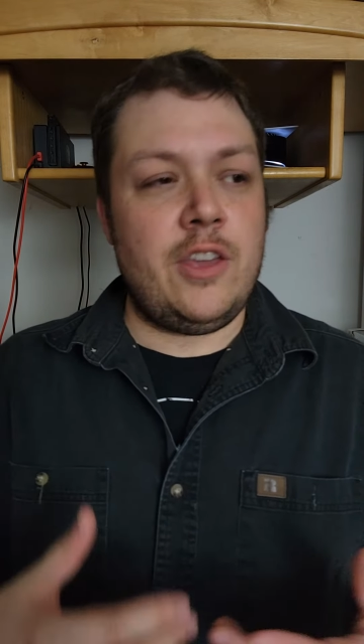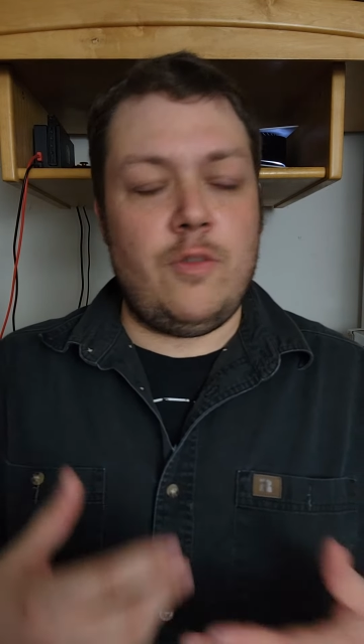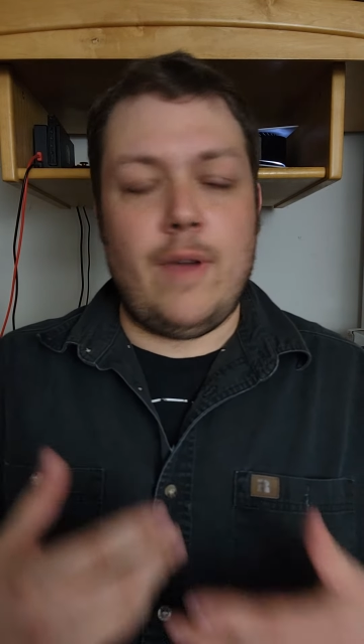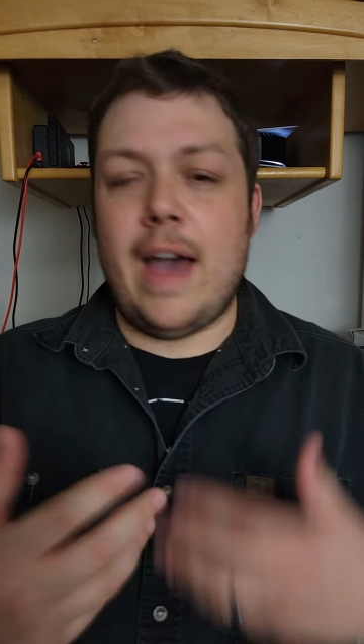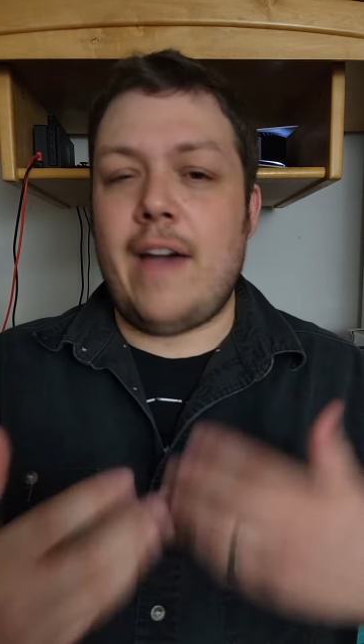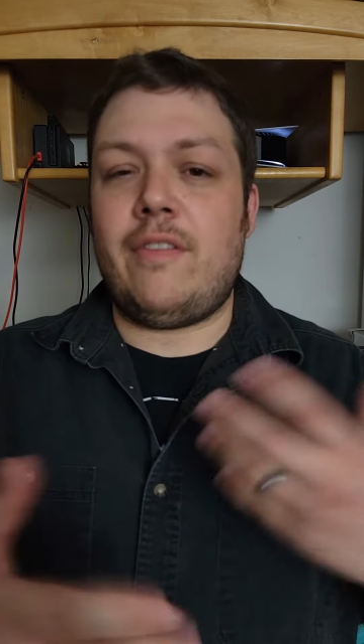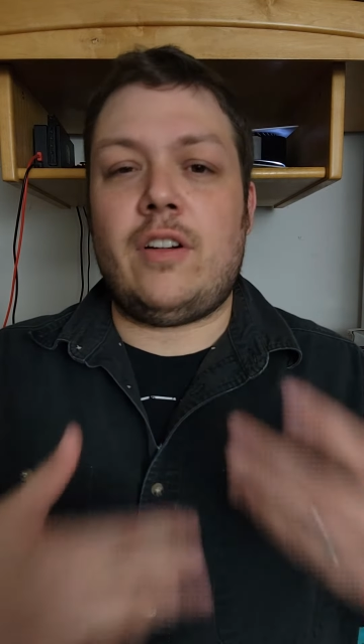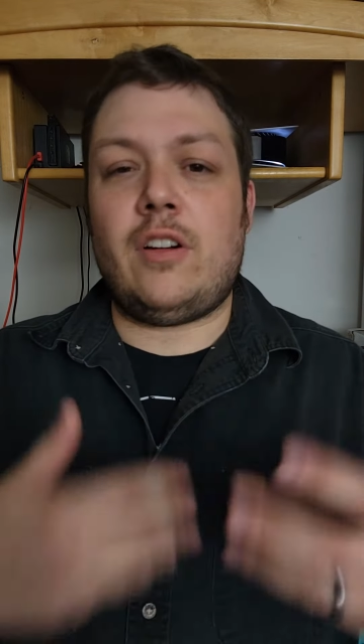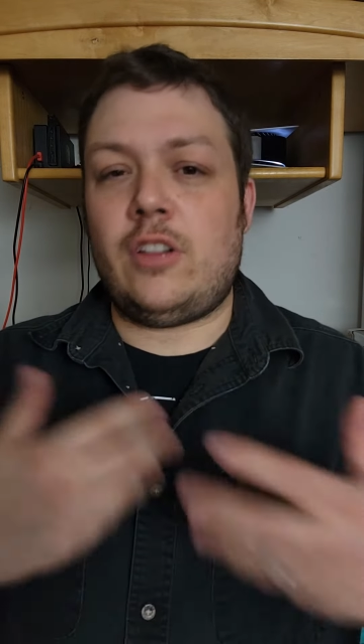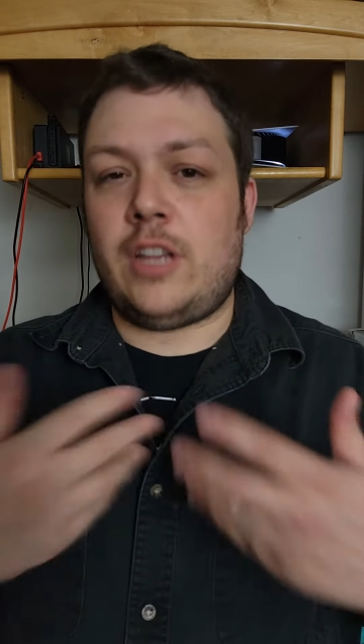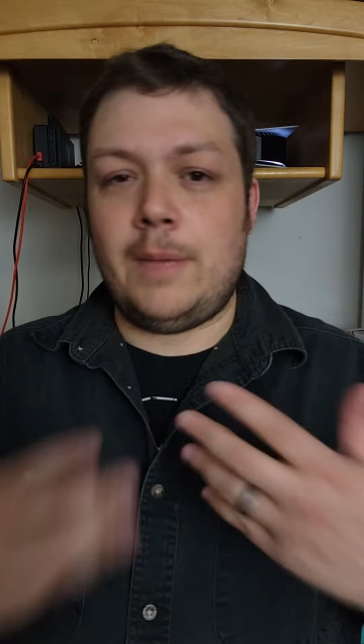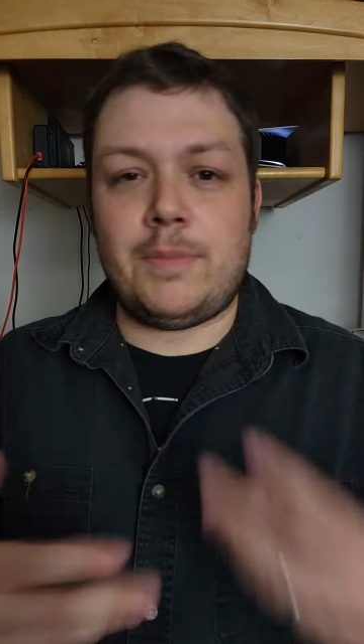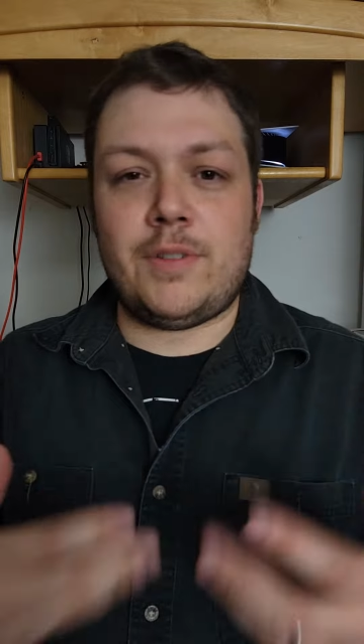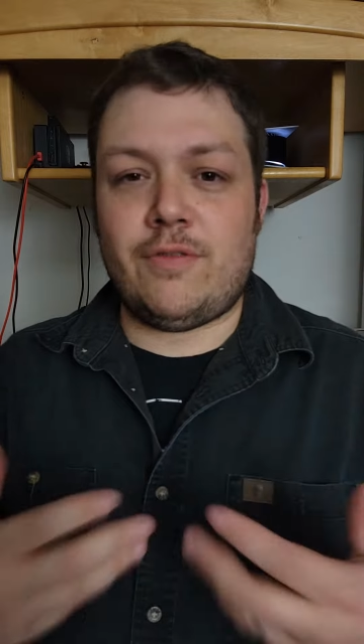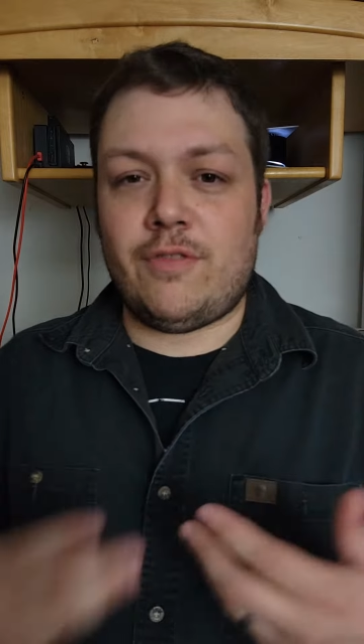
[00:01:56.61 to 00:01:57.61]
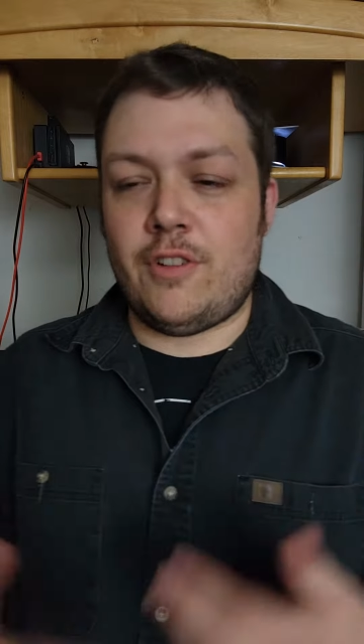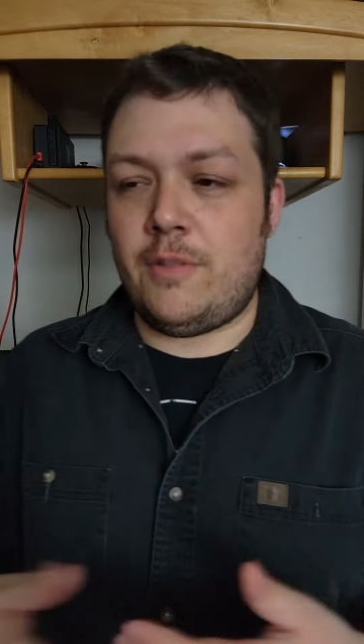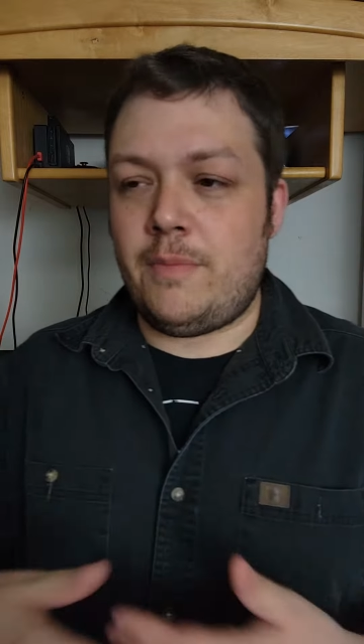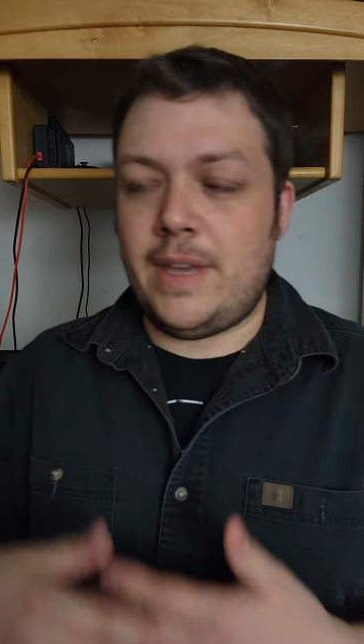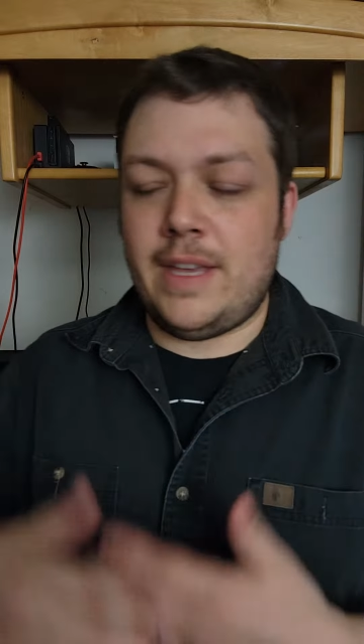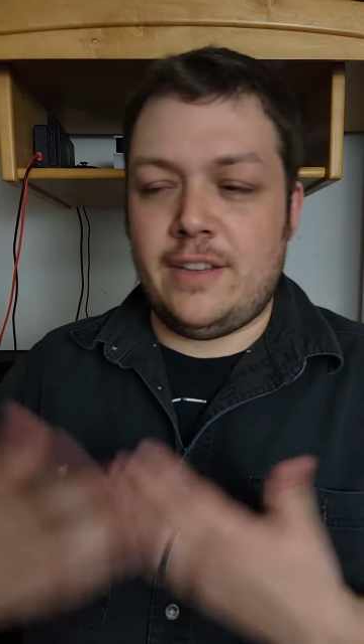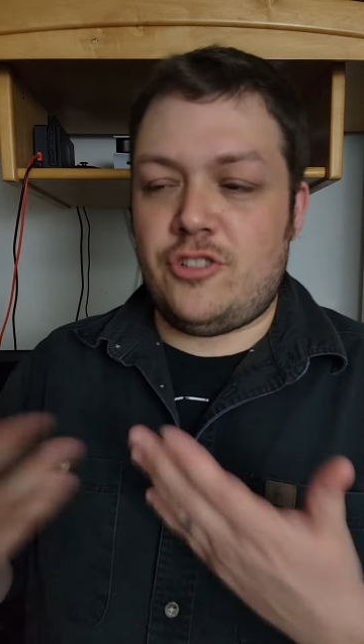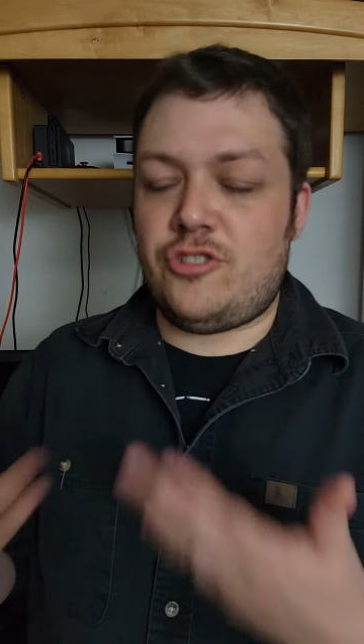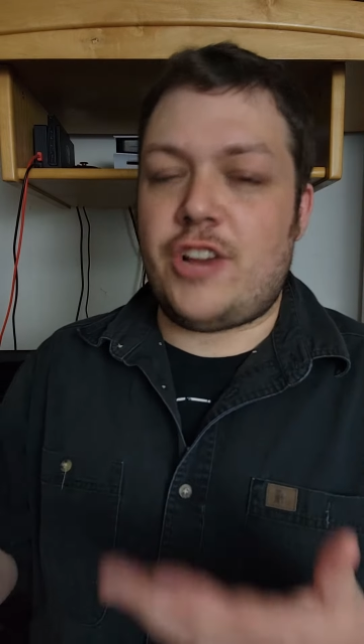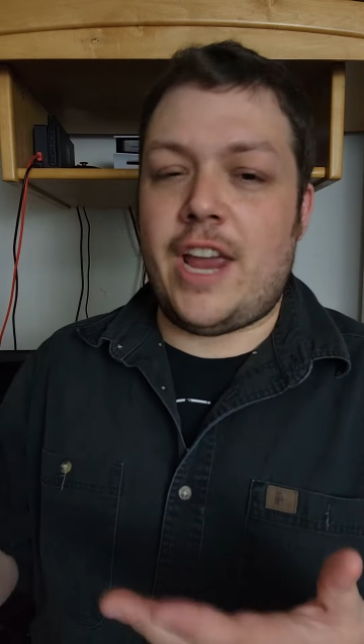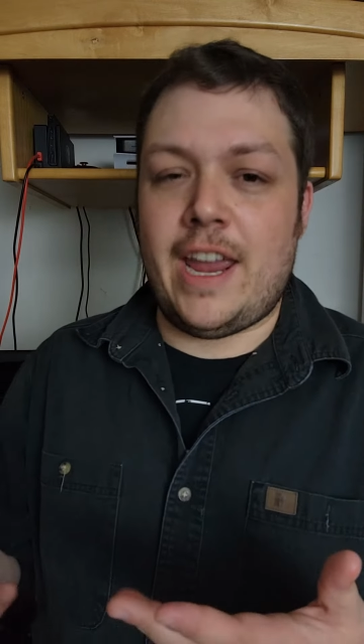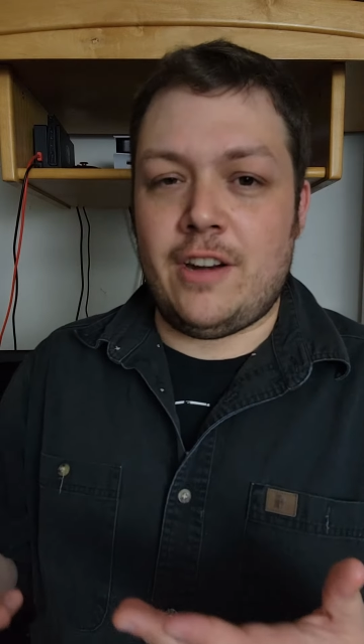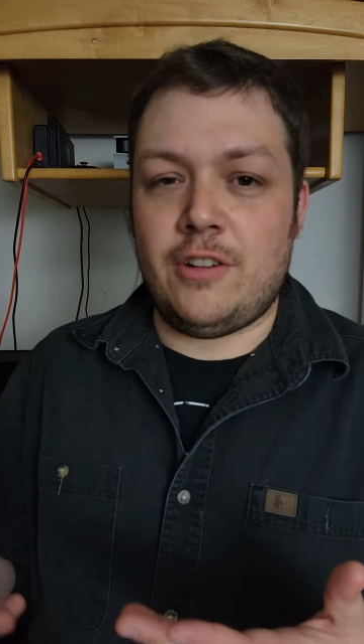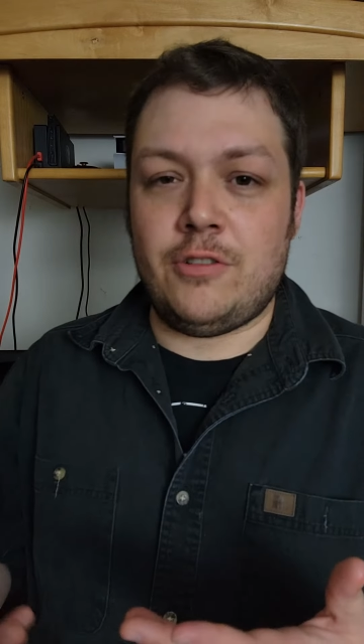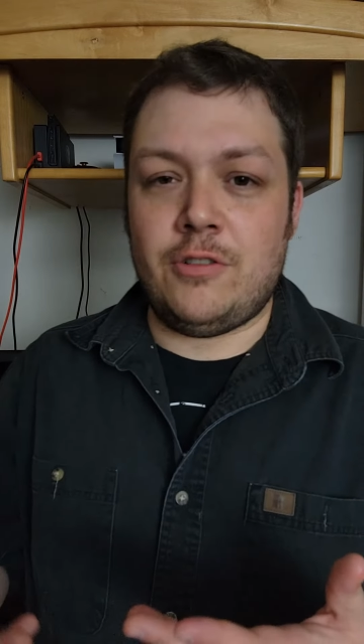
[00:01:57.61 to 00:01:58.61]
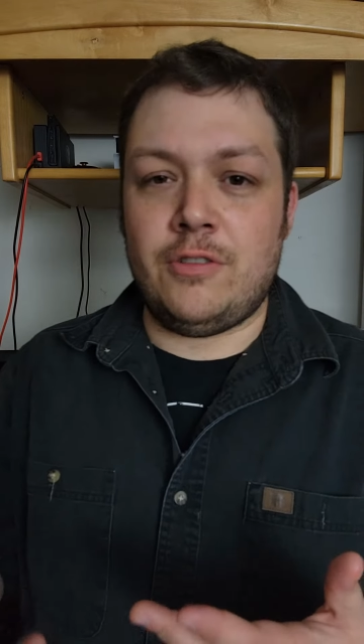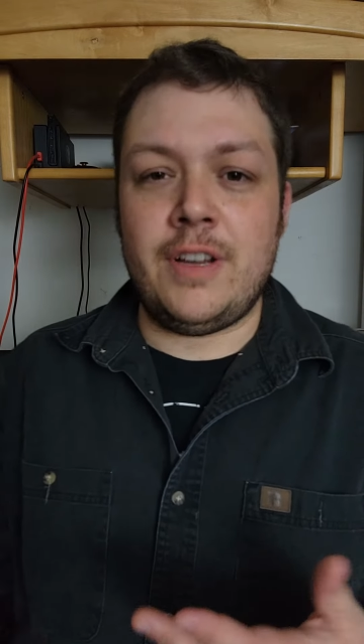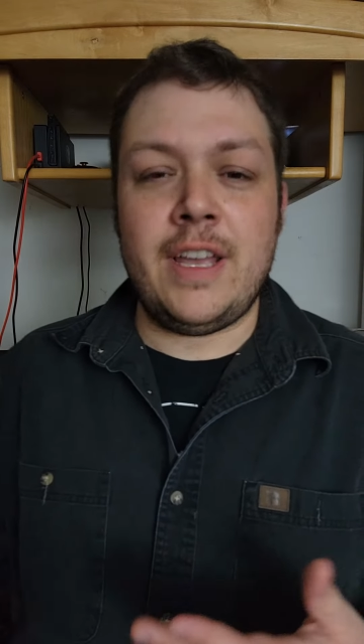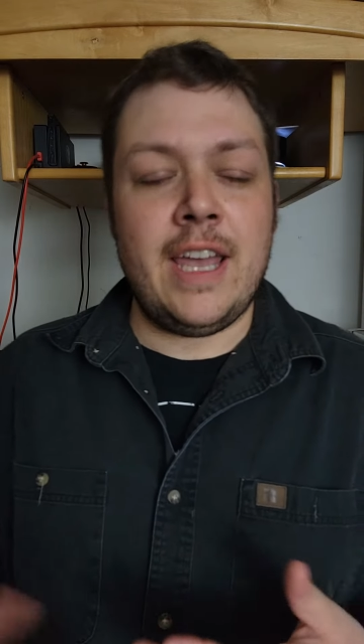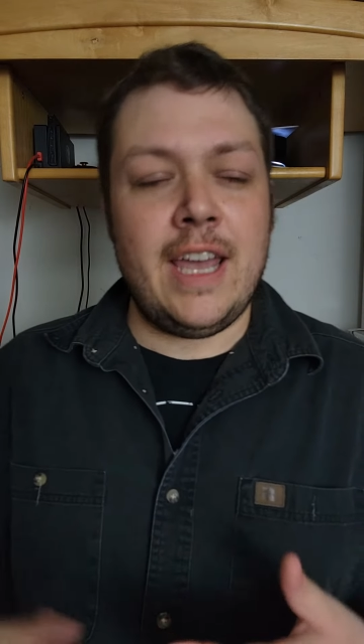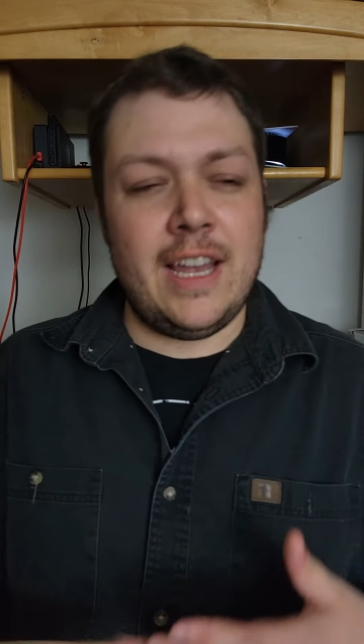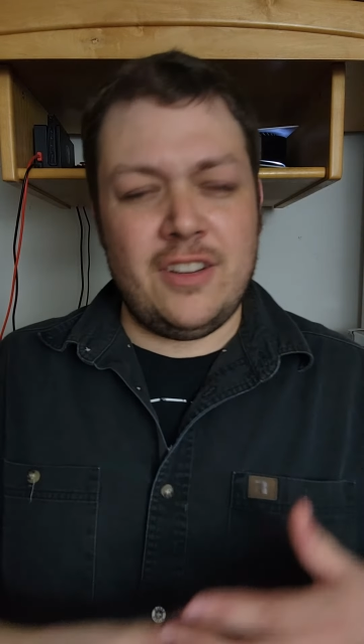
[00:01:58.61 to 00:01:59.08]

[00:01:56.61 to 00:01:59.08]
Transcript: You have clips from his channel